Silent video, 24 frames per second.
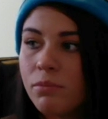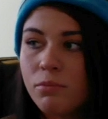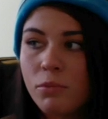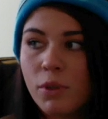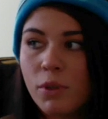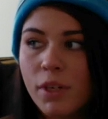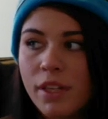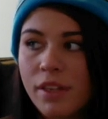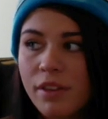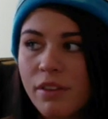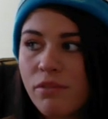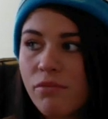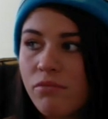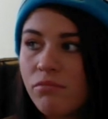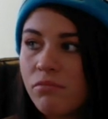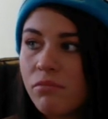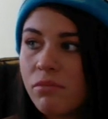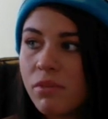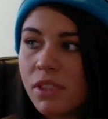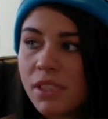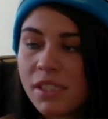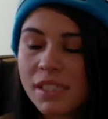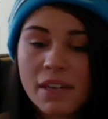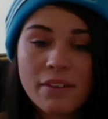with
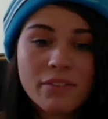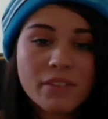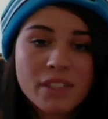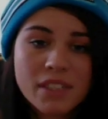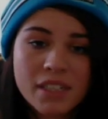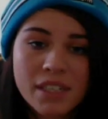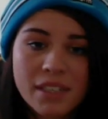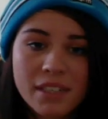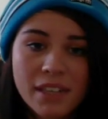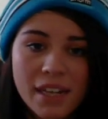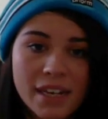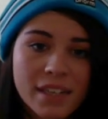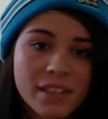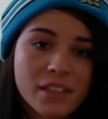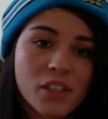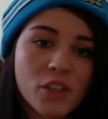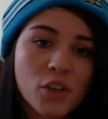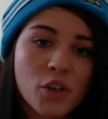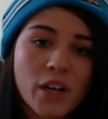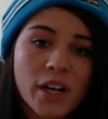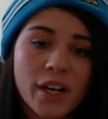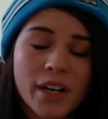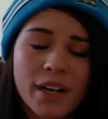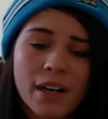17 to 18
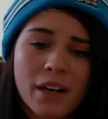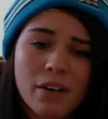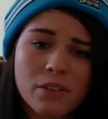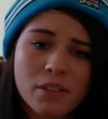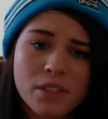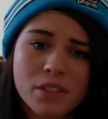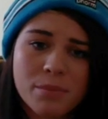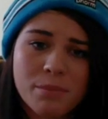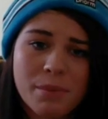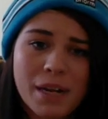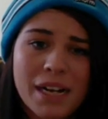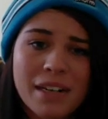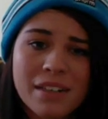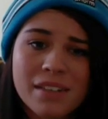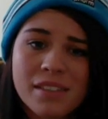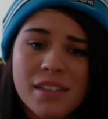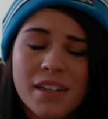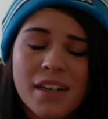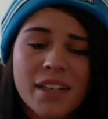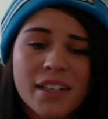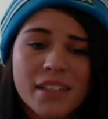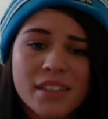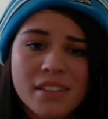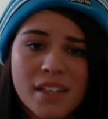credit hours, the max that
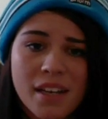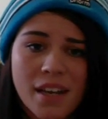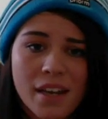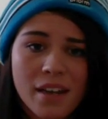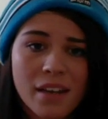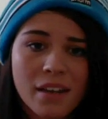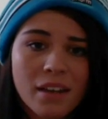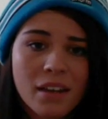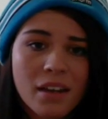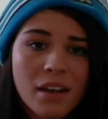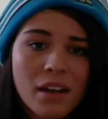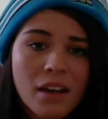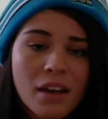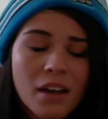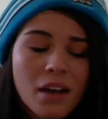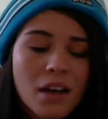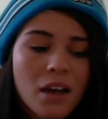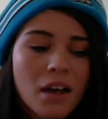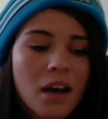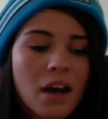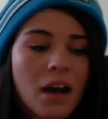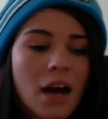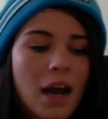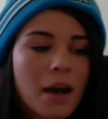I could take.
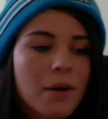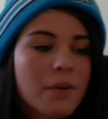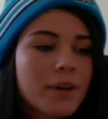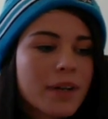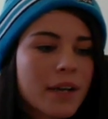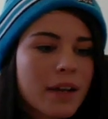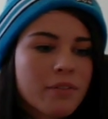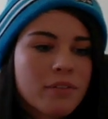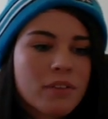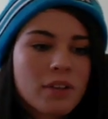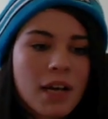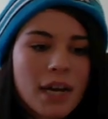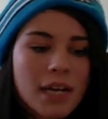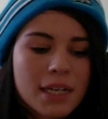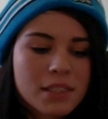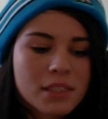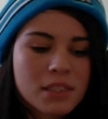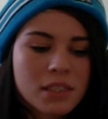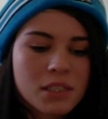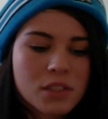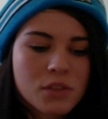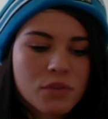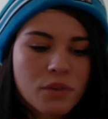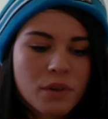I would have
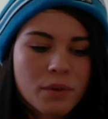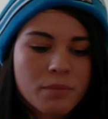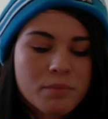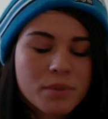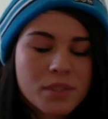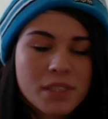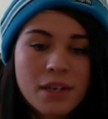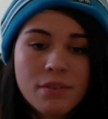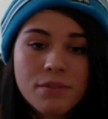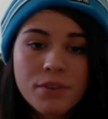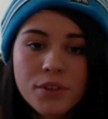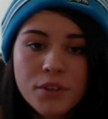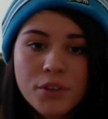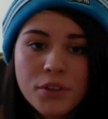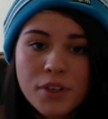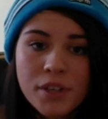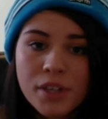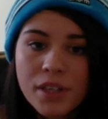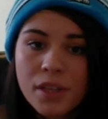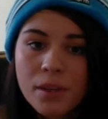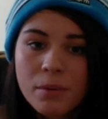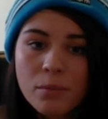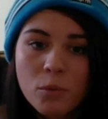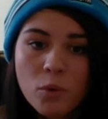classes from
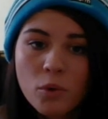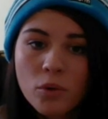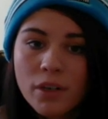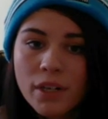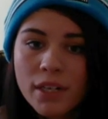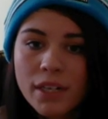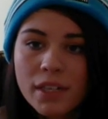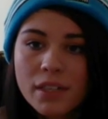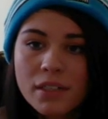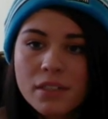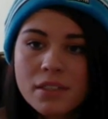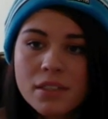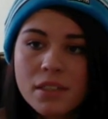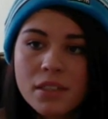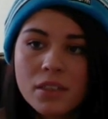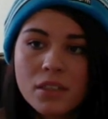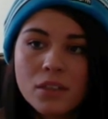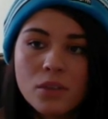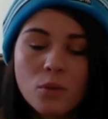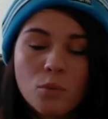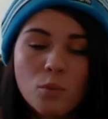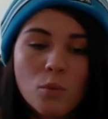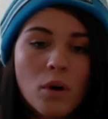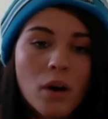7:30 in the morning
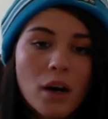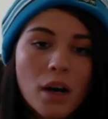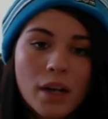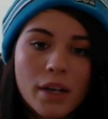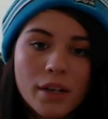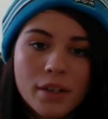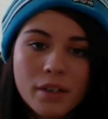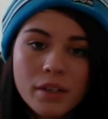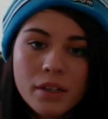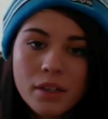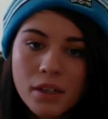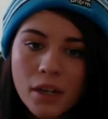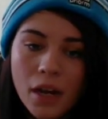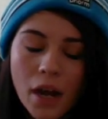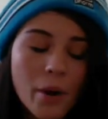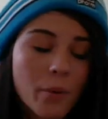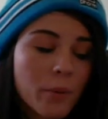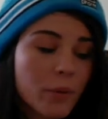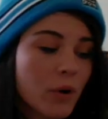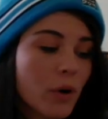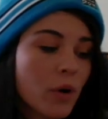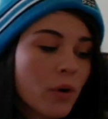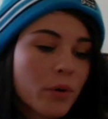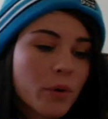until 1. I
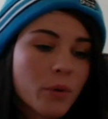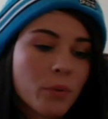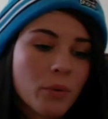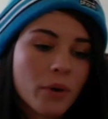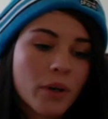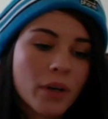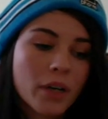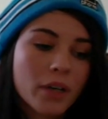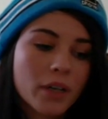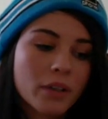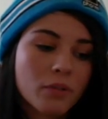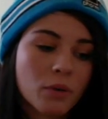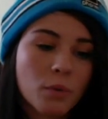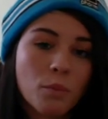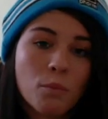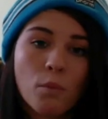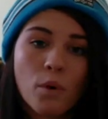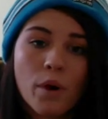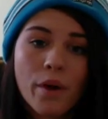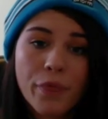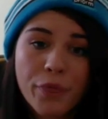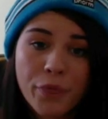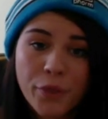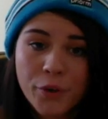would go to work from
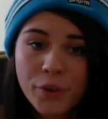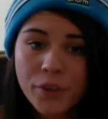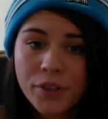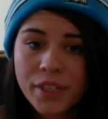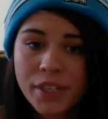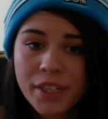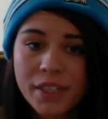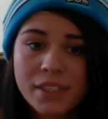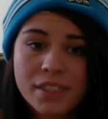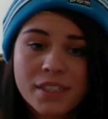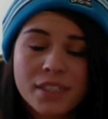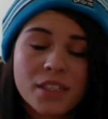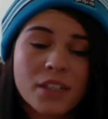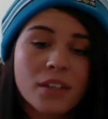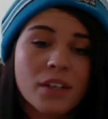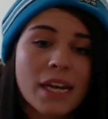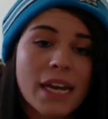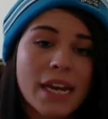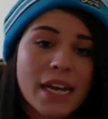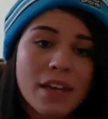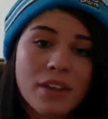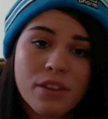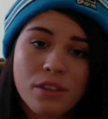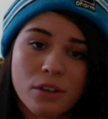1:30 until
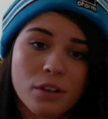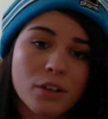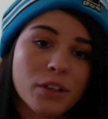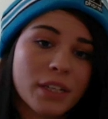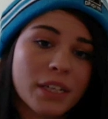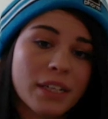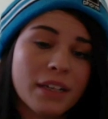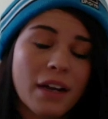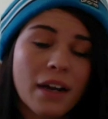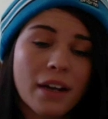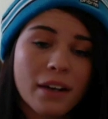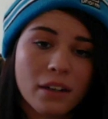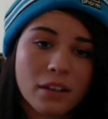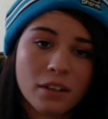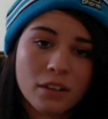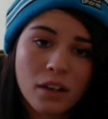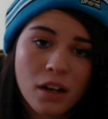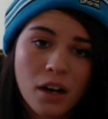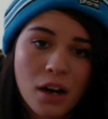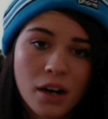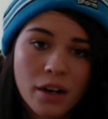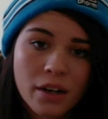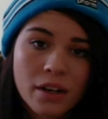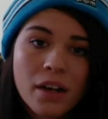8:30, 9
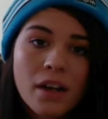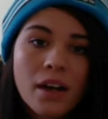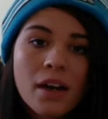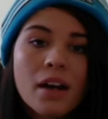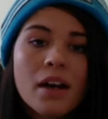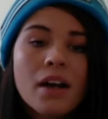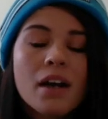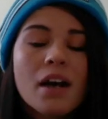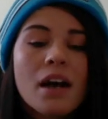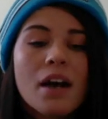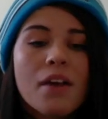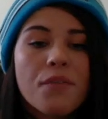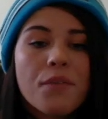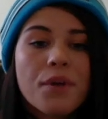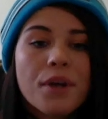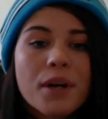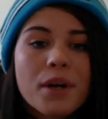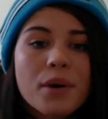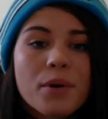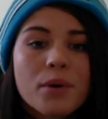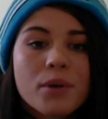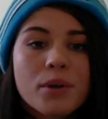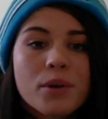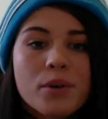o'clock, and then
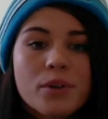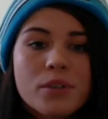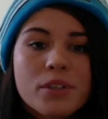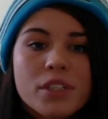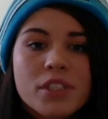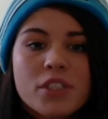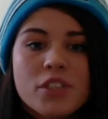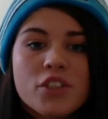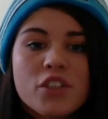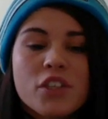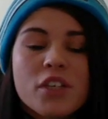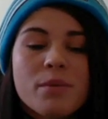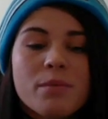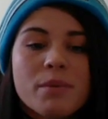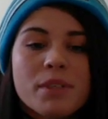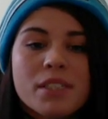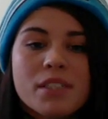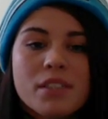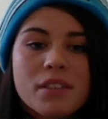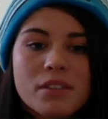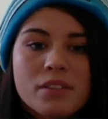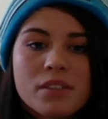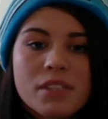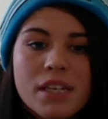I would go to the gym
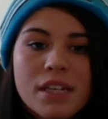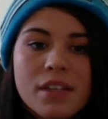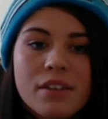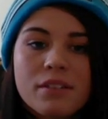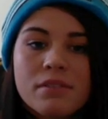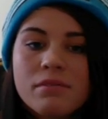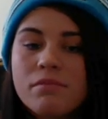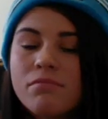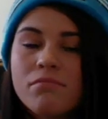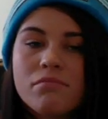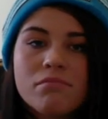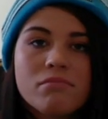until 10